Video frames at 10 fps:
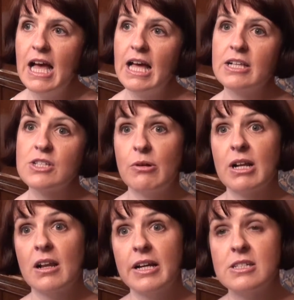And so
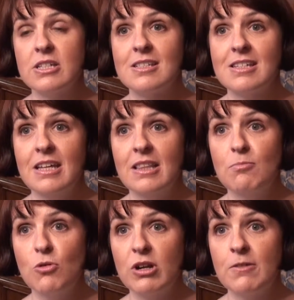I'd like to see
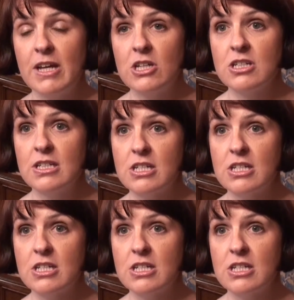more innovation in